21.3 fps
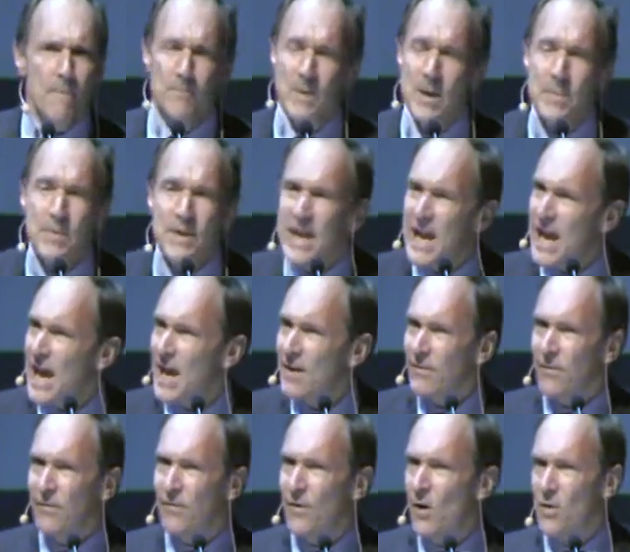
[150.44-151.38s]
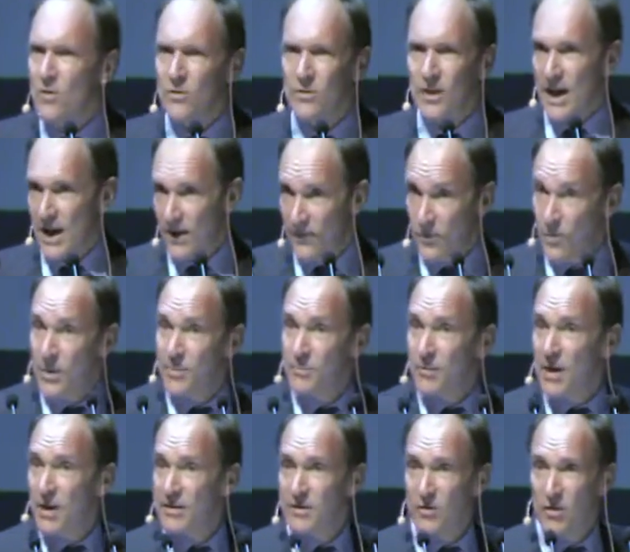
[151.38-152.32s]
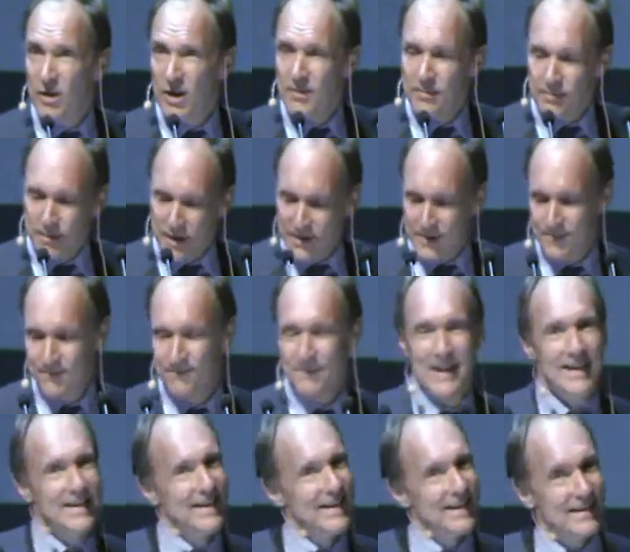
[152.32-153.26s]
maybe they have a phone, they have a web browser on it, but